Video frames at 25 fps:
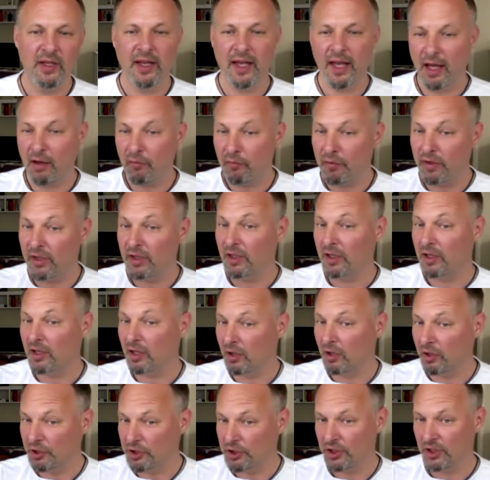having a
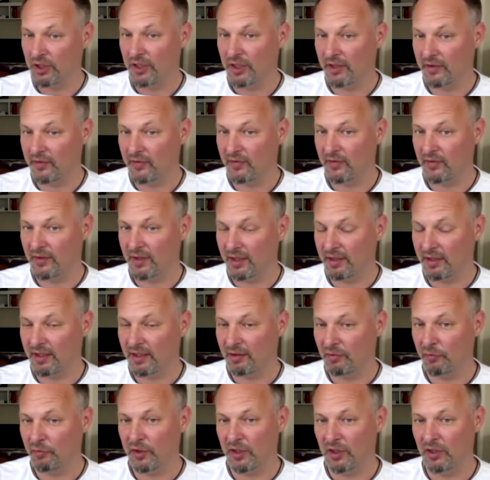culture
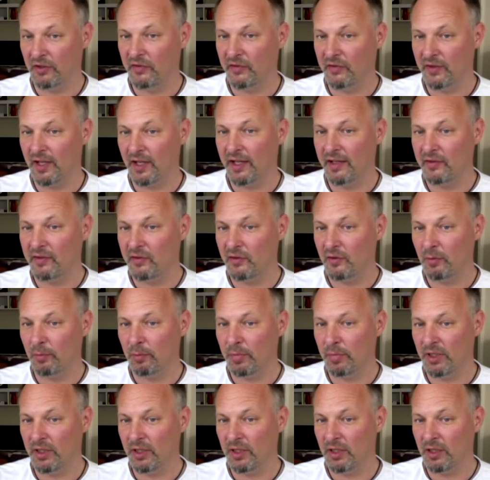that feels nice to
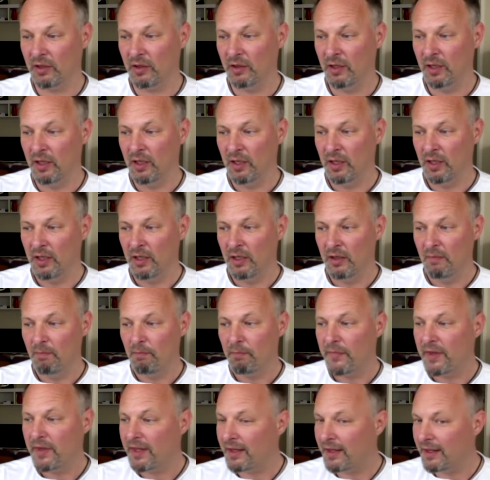be in
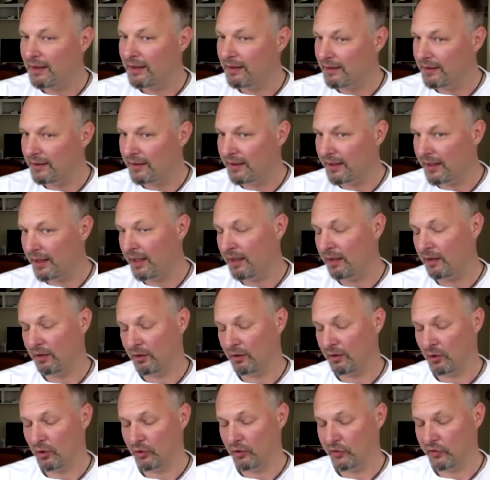the end
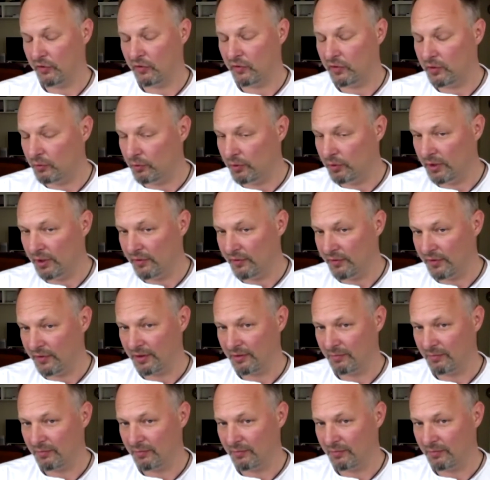costs you nothing.